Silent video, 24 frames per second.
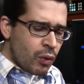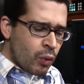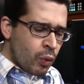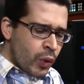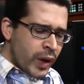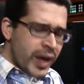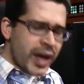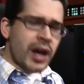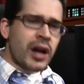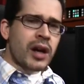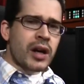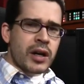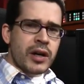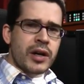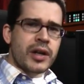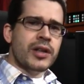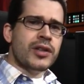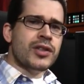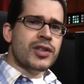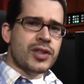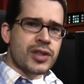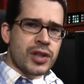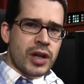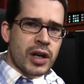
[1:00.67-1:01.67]
we are
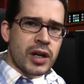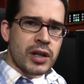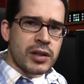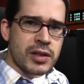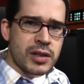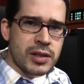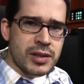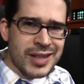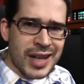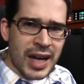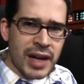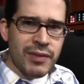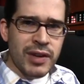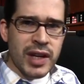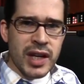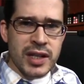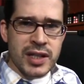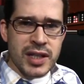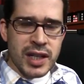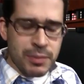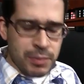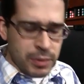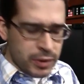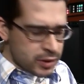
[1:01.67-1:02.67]
going to start diving
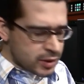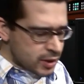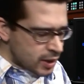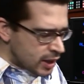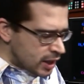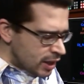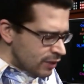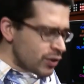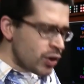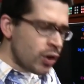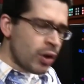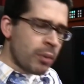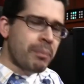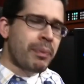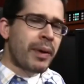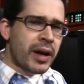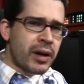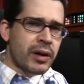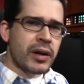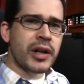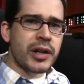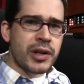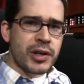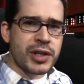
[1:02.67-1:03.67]
in deeper to give you a
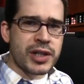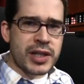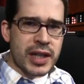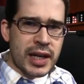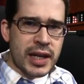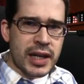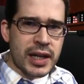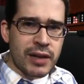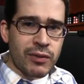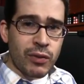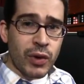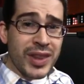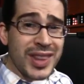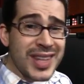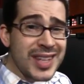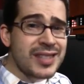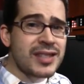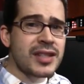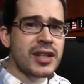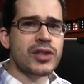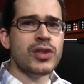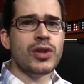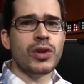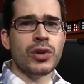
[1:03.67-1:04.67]
better understanding of what
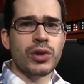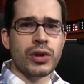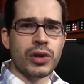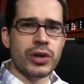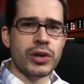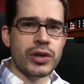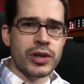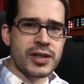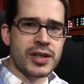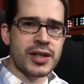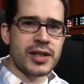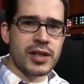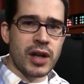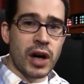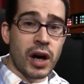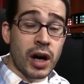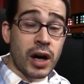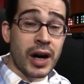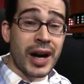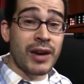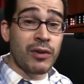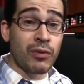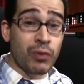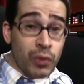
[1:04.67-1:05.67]
these digital currencies
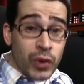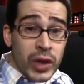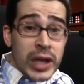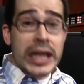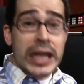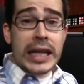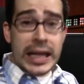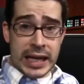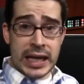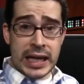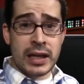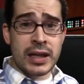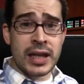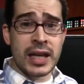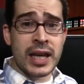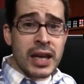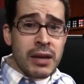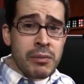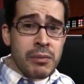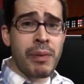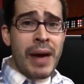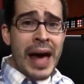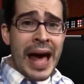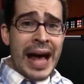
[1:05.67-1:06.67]
are and really
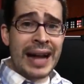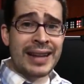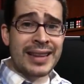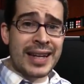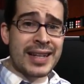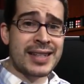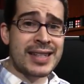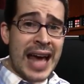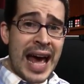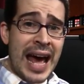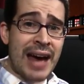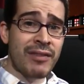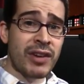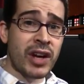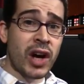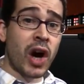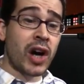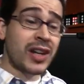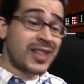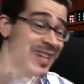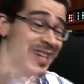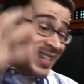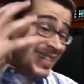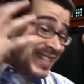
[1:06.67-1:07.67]
the impact that it's having
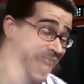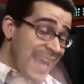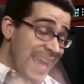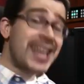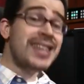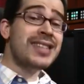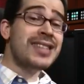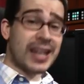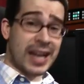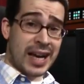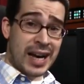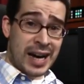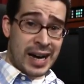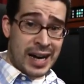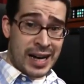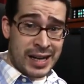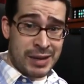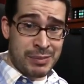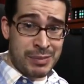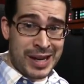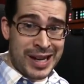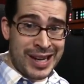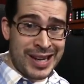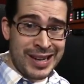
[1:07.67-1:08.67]
on today's
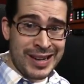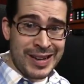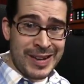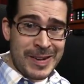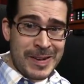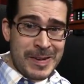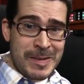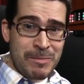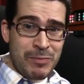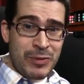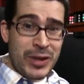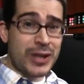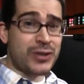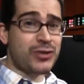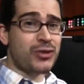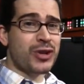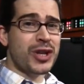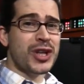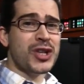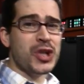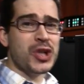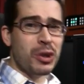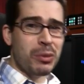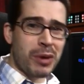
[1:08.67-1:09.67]
economy in
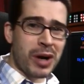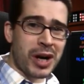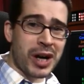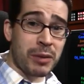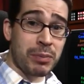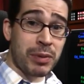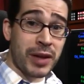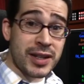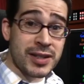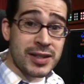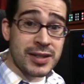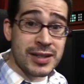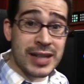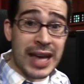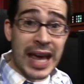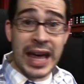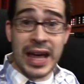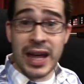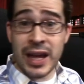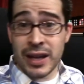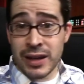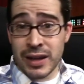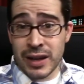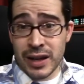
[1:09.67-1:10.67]
traditional marketplaces
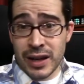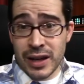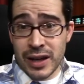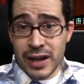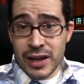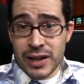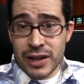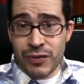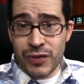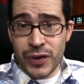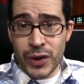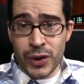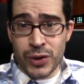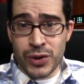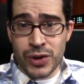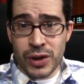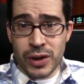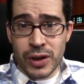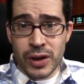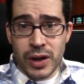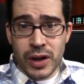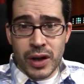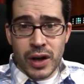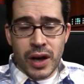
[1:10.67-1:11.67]
and the
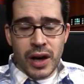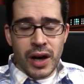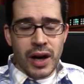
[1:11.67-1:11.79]
future.